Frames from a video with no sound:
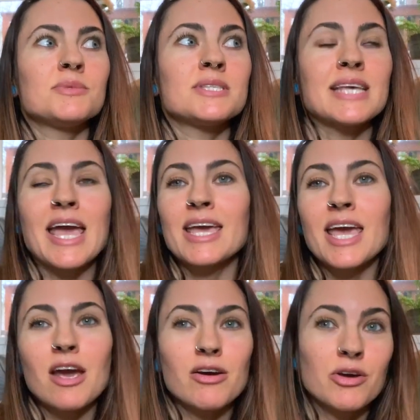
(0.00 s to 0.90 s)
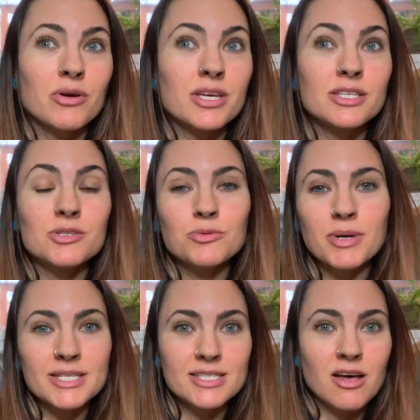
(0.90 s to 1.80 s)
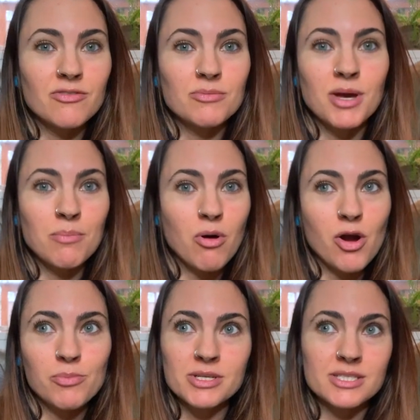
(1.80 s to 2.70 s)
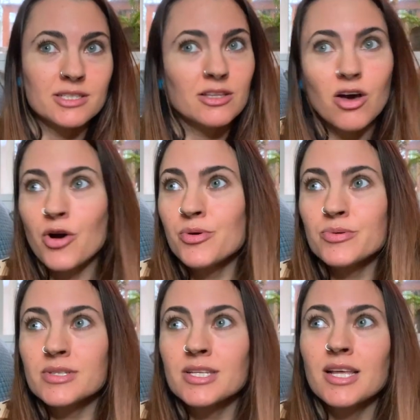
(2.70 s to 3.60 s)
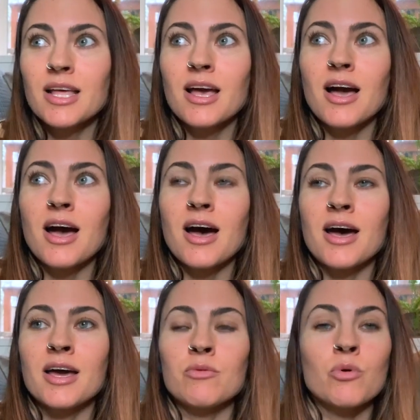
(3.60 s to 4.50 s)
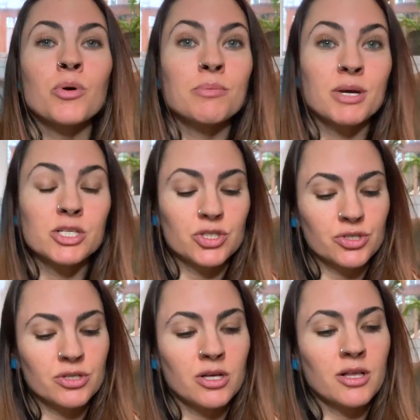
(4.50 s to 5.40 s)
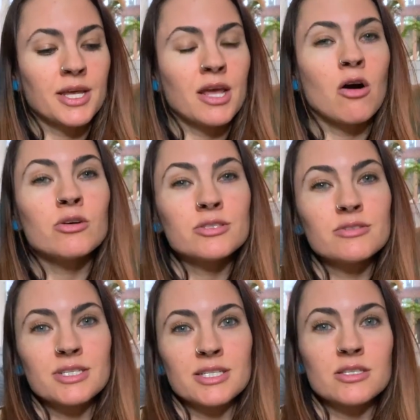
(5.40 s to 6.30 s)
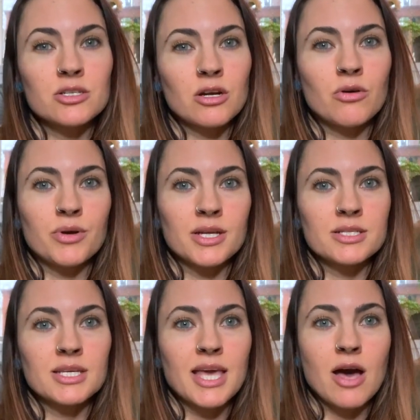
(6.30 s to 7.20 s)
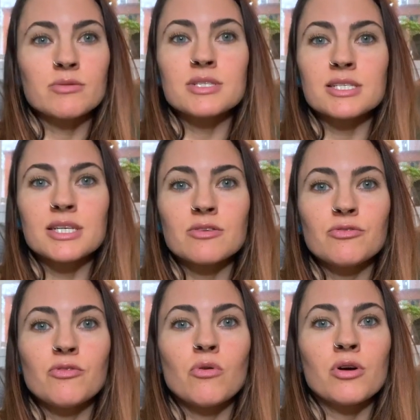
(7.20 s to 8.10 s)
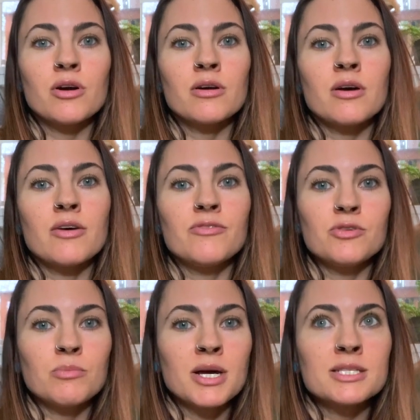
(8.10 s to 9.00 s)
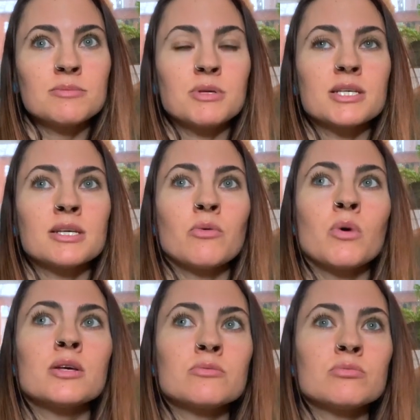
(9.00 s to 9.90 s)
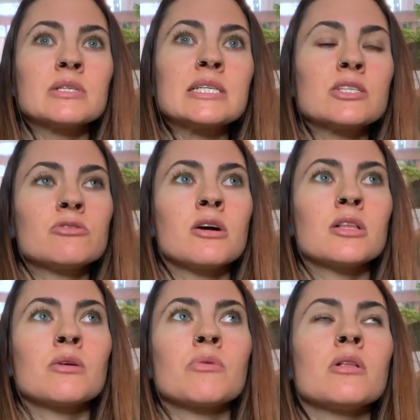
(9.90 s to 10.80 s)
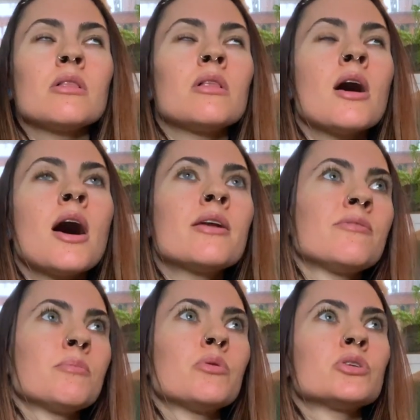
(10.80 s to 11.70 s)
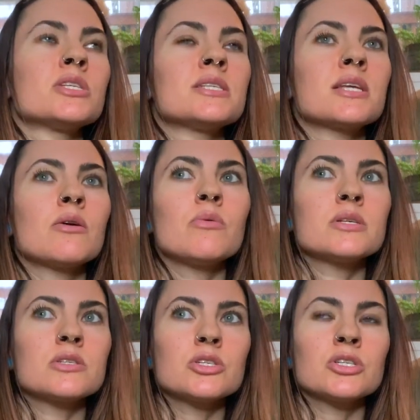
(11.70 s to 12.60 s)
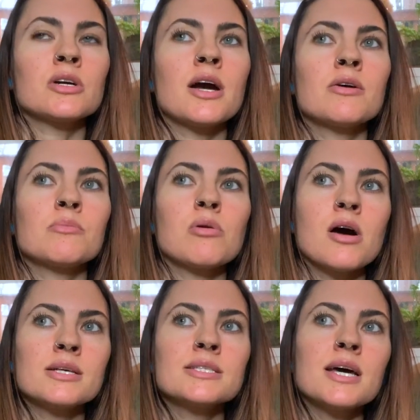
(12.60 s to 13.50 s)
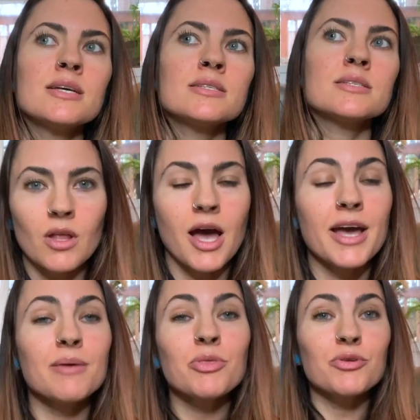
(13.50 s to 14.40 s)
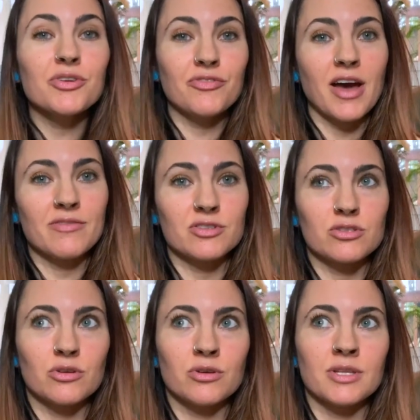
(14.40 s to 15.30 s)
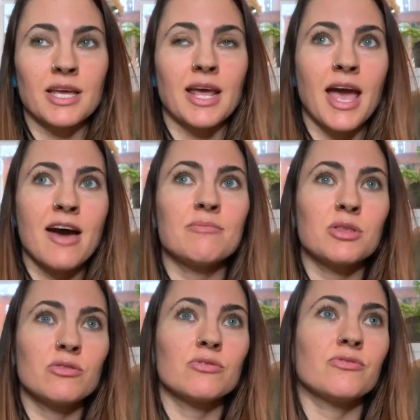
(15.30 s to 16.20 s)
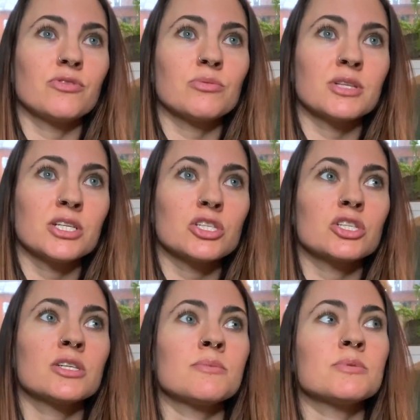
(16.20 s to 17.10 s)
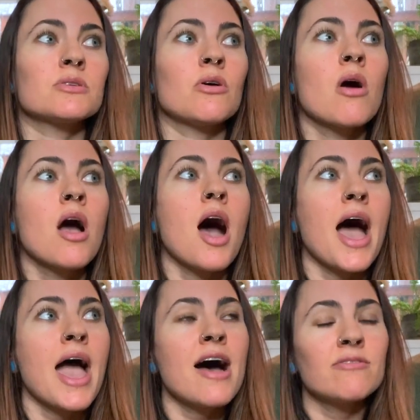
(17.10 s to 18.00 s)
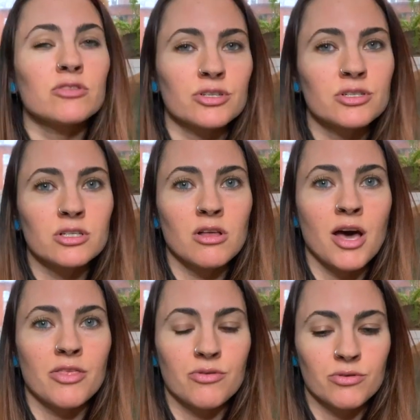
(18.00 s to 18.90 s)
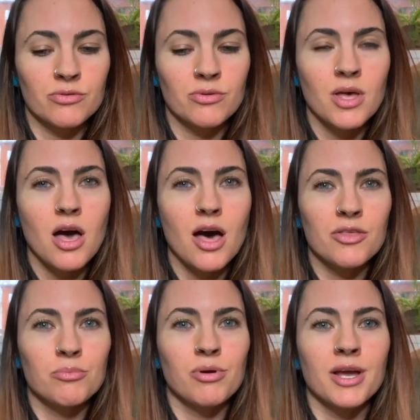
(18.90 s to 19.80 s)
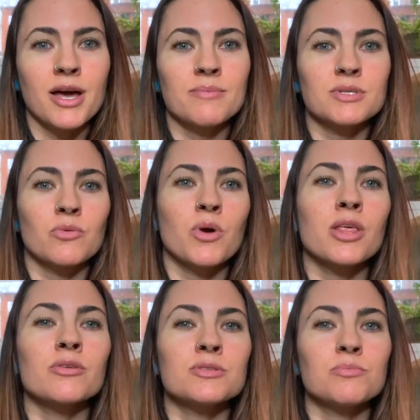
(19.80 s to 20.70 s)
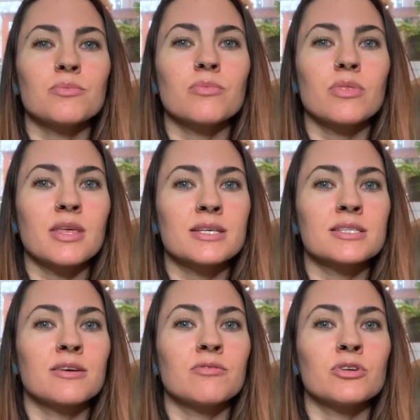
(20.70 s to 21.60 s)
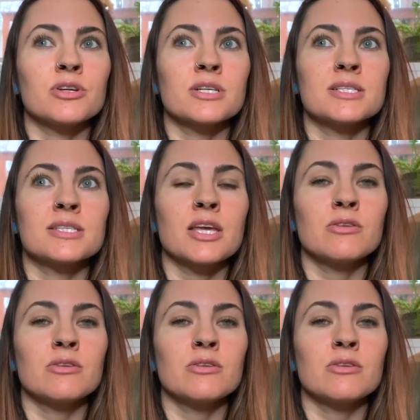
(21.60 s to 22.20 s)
sang karaoke to myself in my apartment alone. I wrote in my journal, and I also did start going to counseling for a few months because I was really struggling with a lot of emotions that I wasn't sure how to process. I am 35 years old and I have been through a few relationships, so I have learned a lot through other breakups, and one of those things that I've learned is that